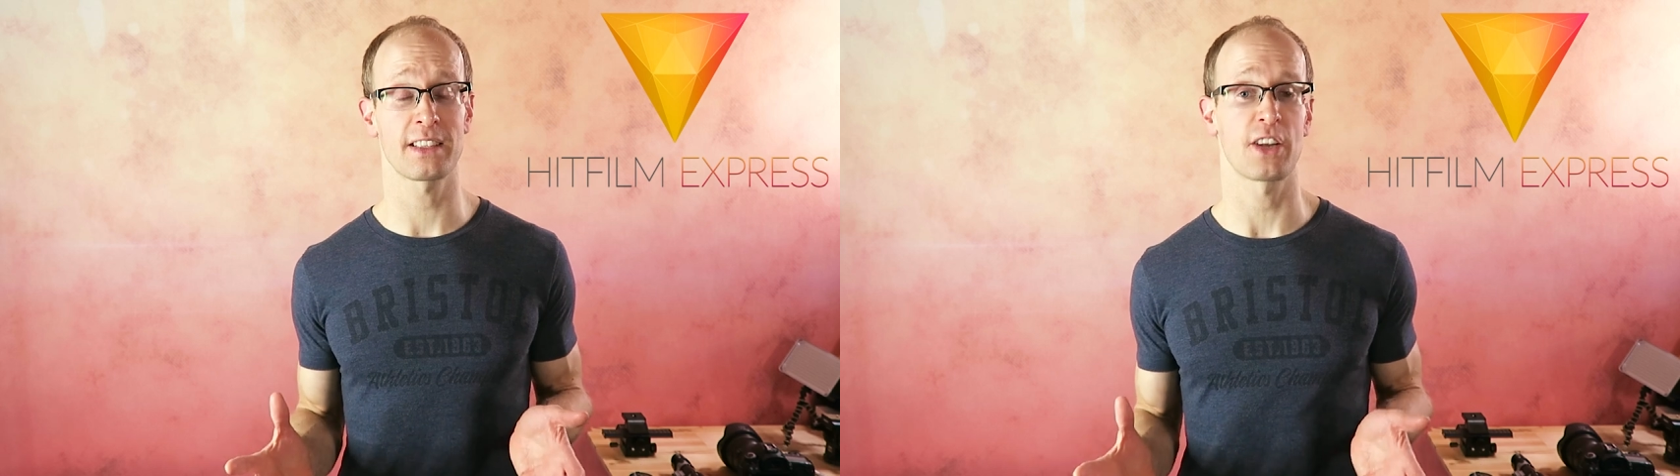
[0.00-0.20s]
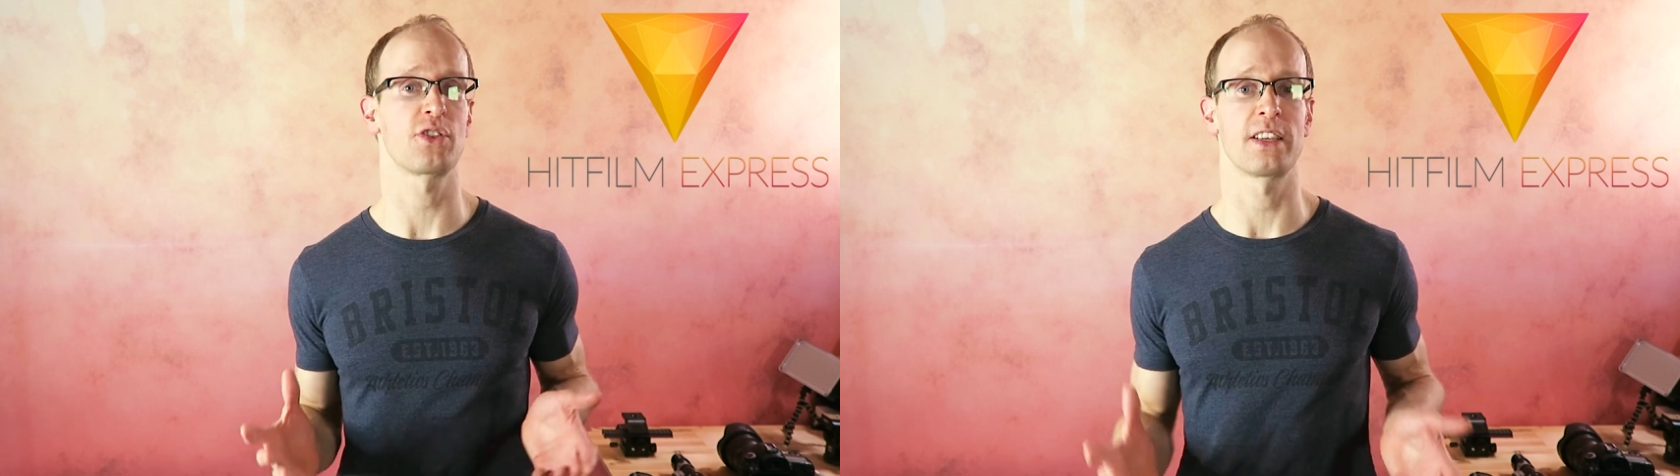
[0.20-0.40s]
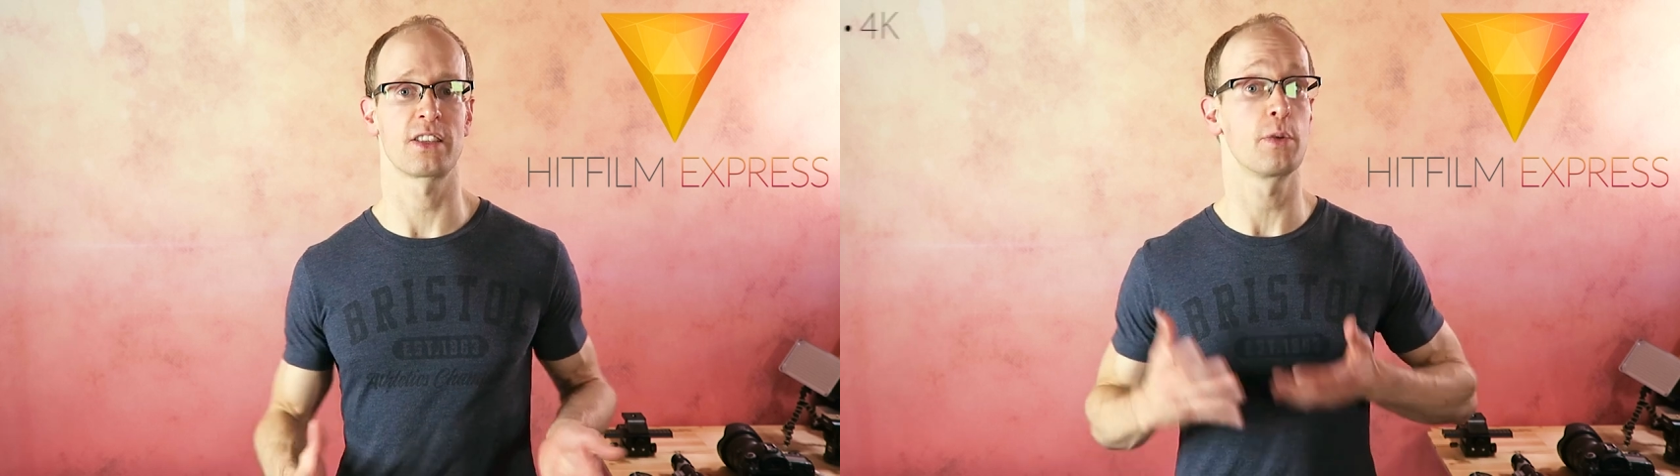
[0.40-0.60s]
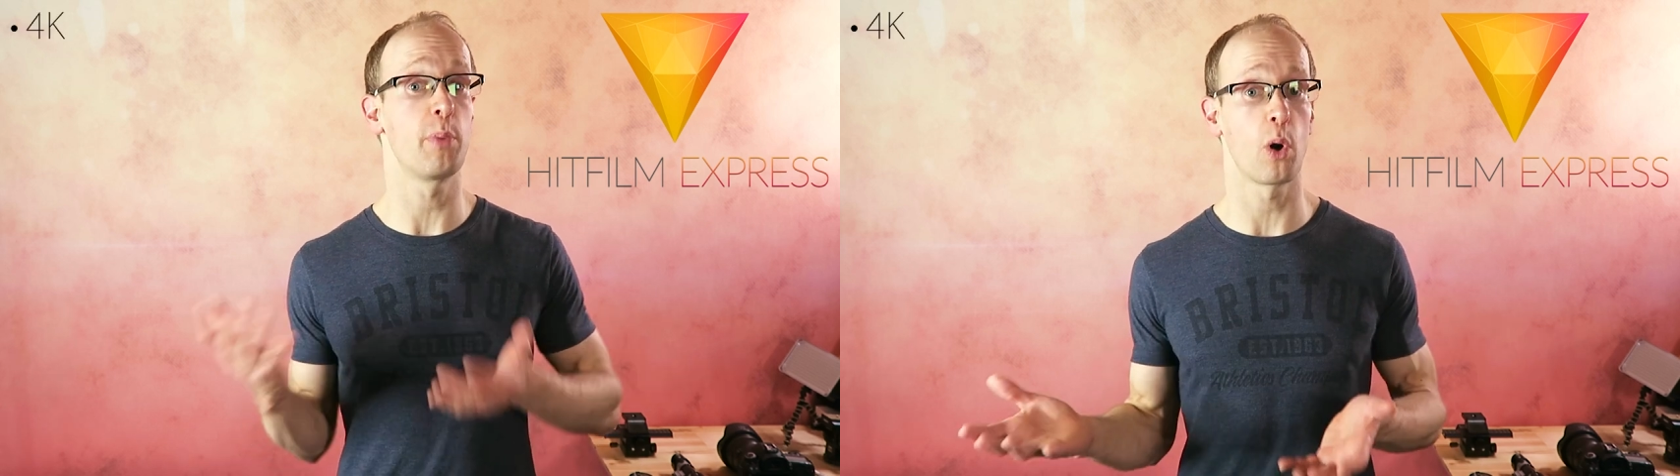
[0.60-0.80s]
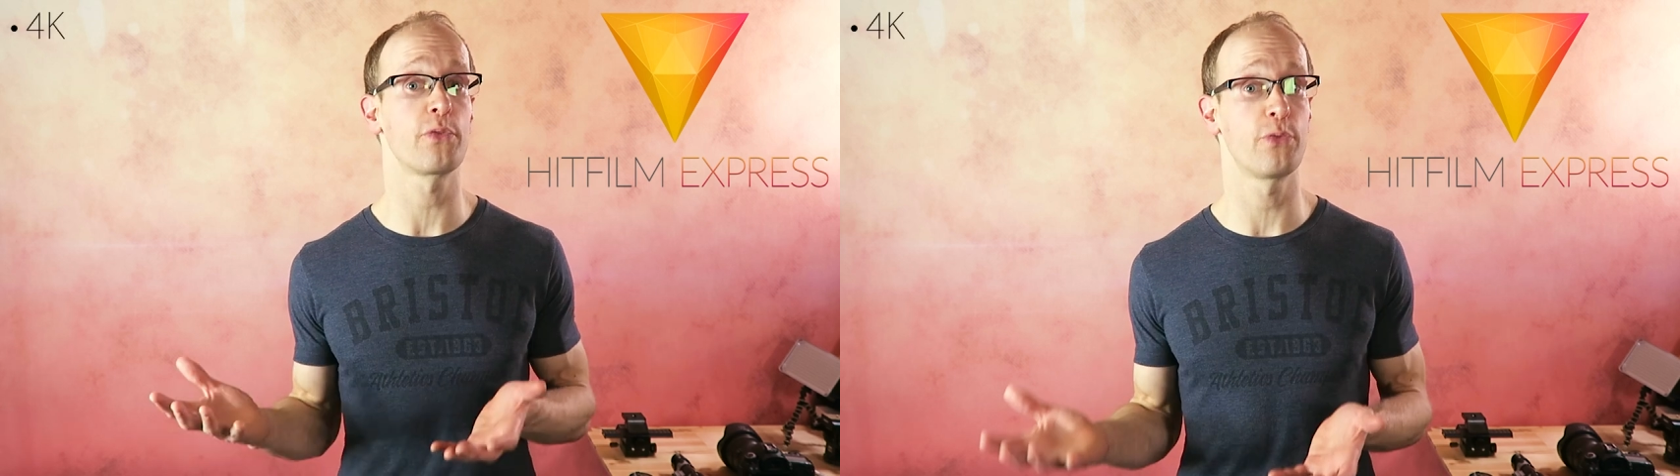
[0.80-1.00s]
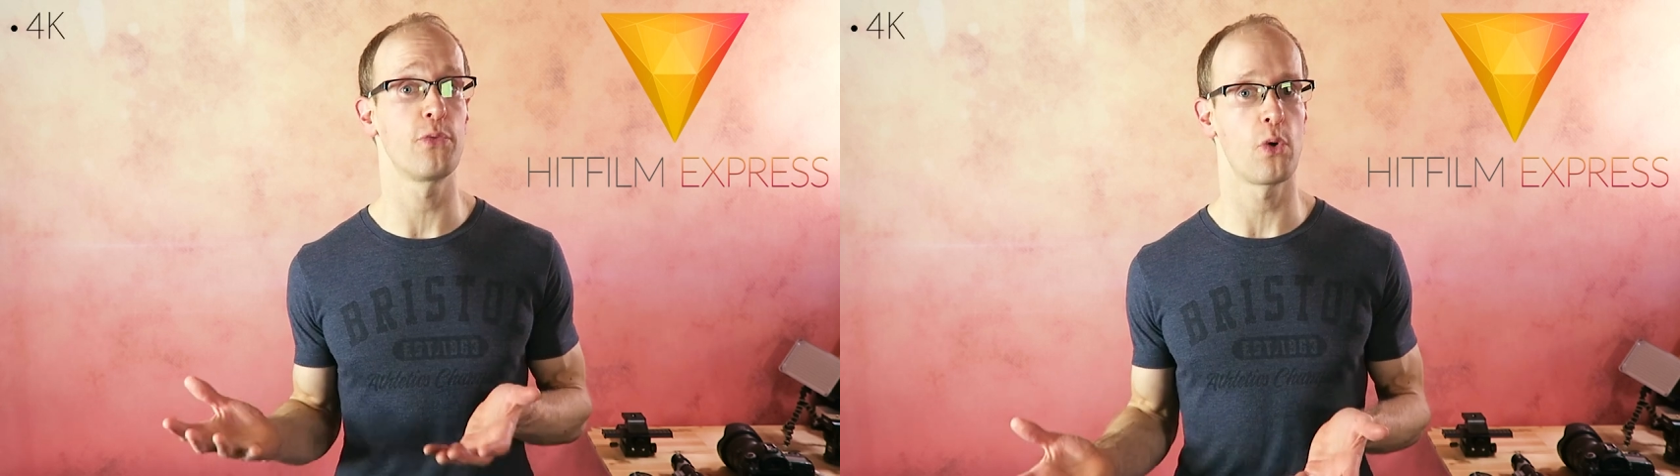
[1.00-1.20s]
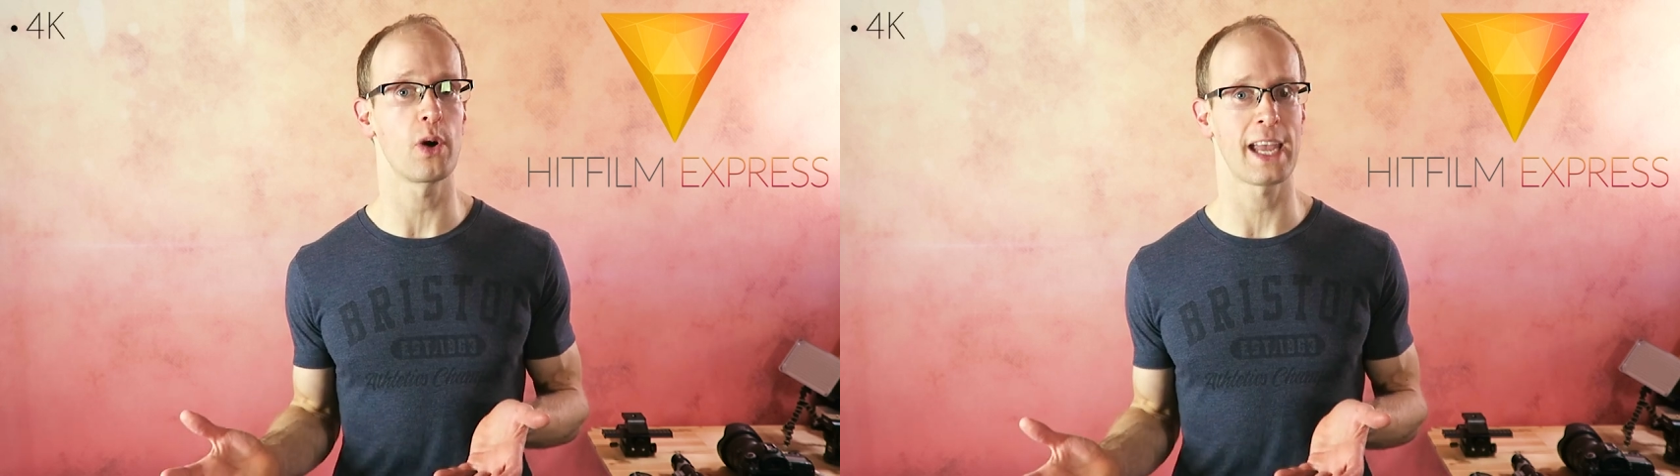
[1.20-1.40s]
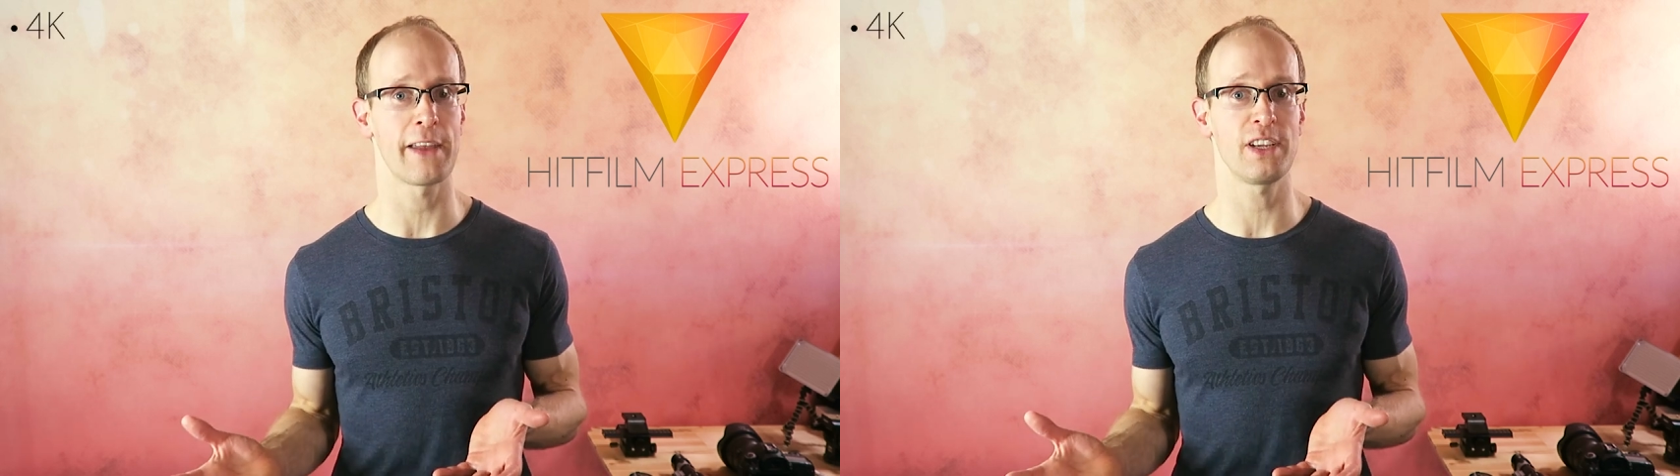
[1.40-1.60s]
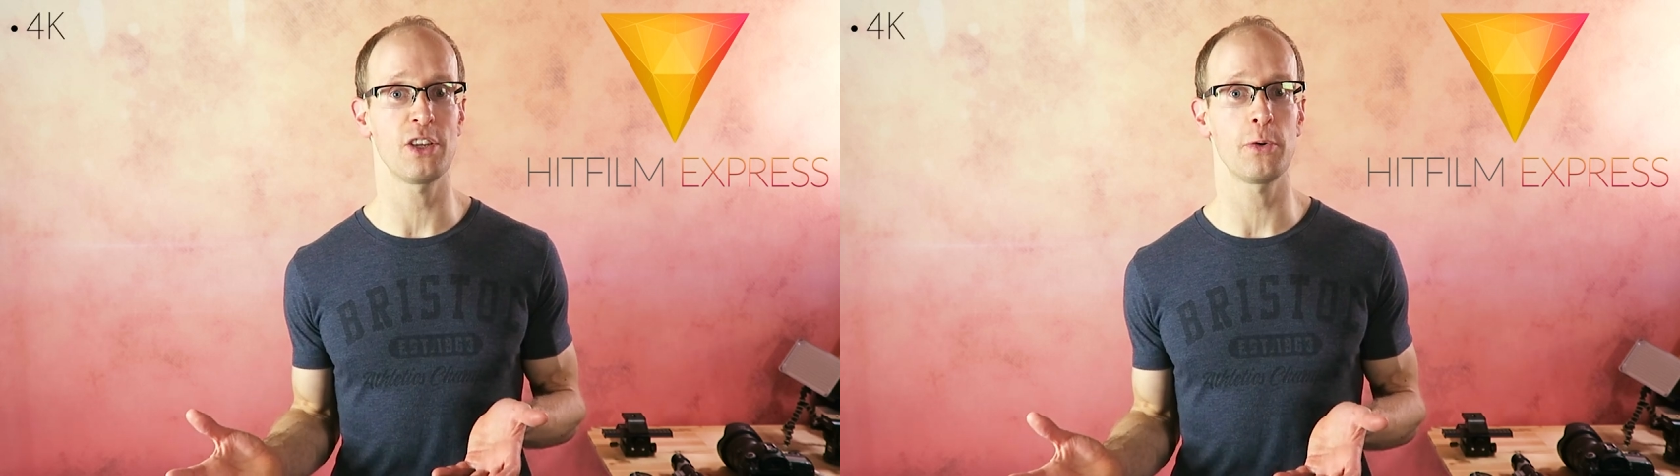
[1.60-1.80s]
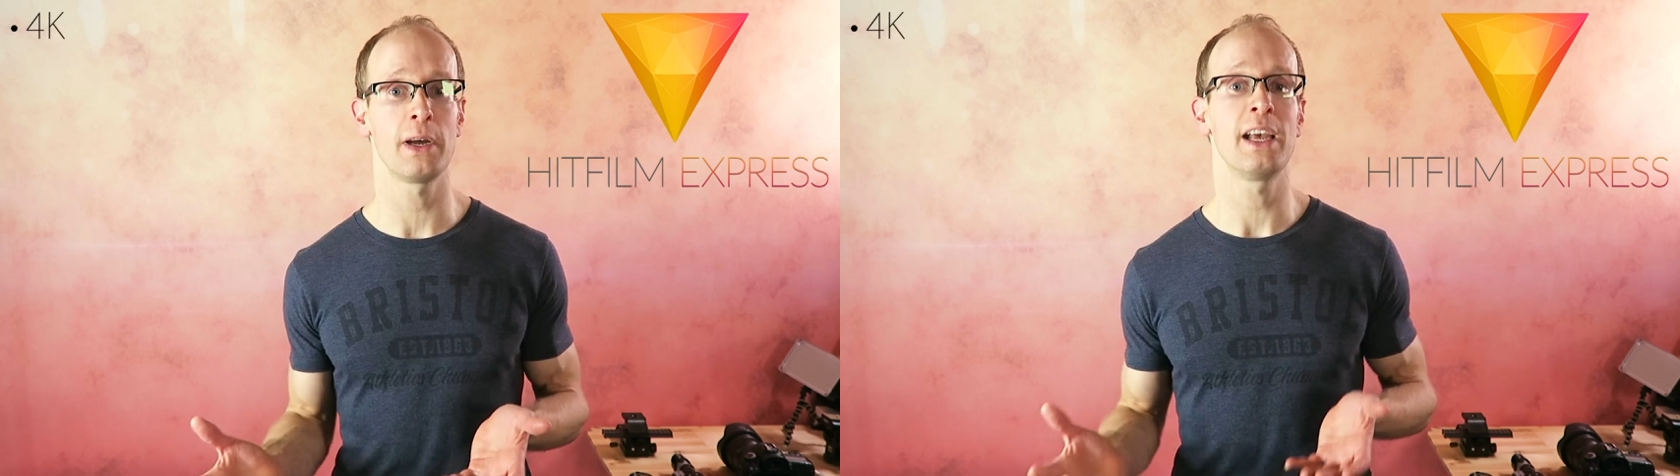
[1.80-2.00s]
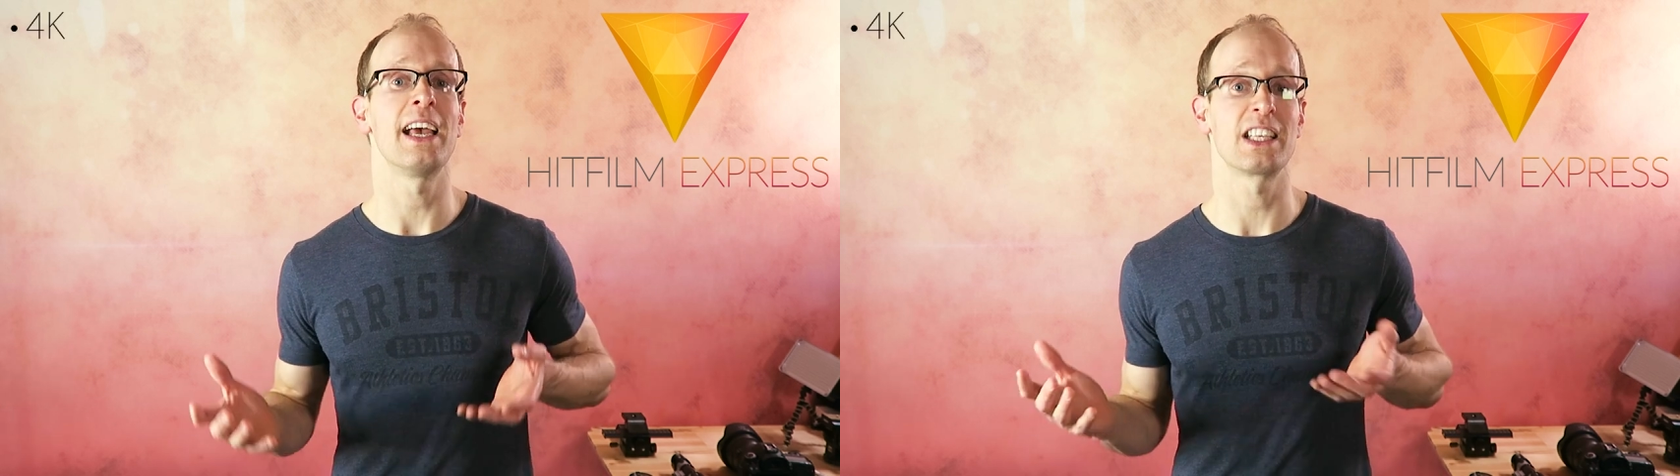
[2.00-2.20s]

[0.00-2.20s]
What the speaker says: such as support for 4K video,